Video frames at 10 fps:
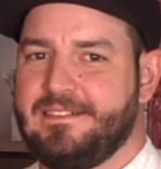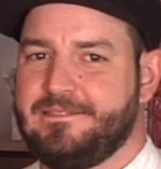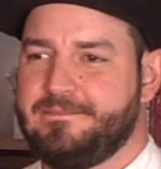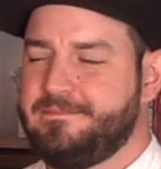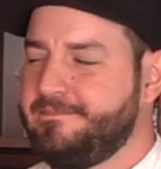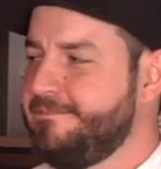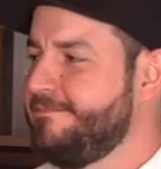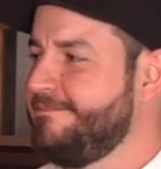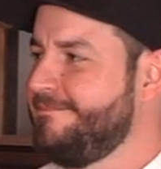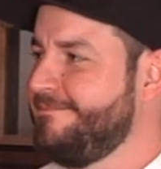
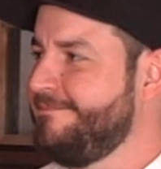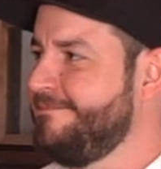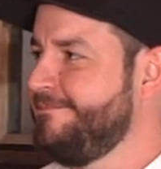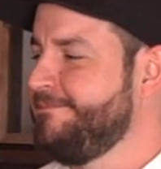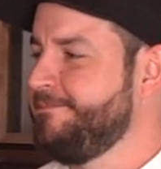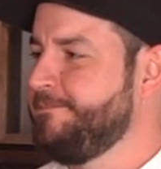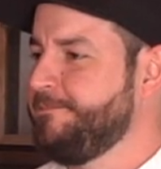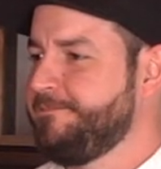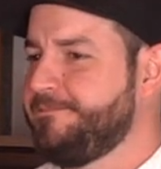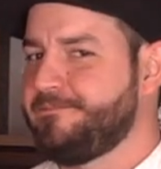
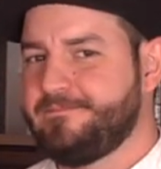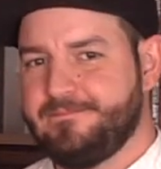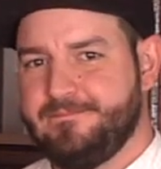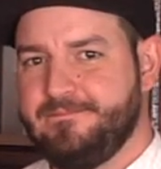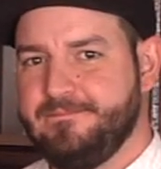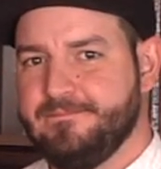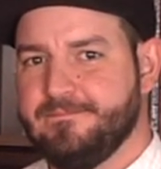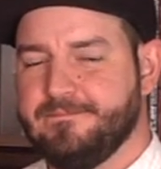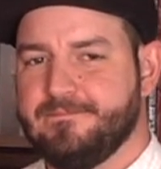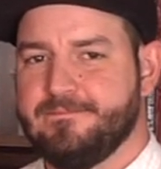
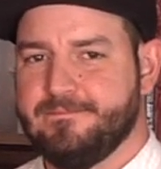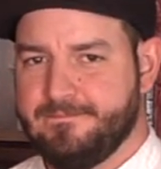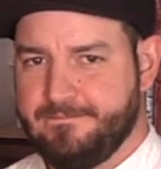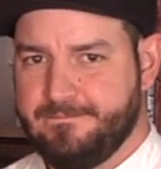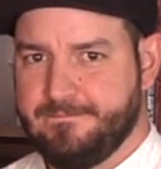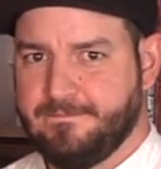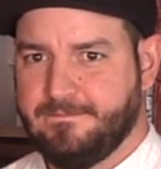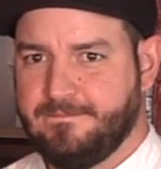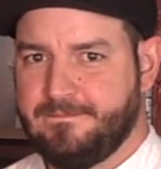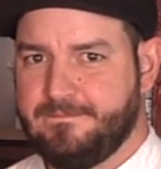
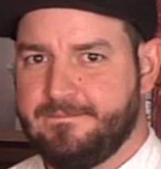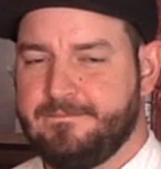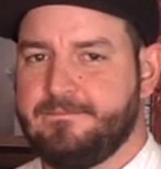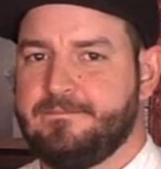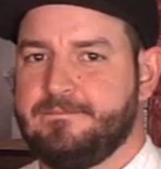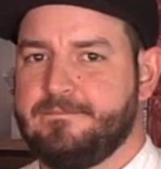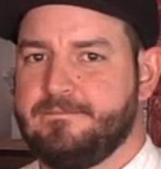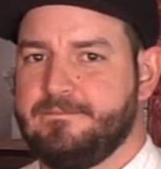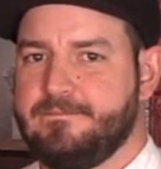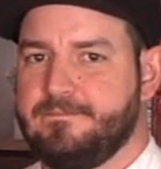
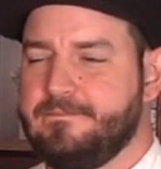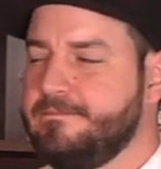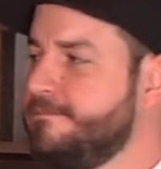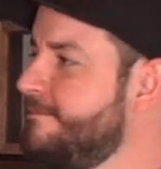(not speaking)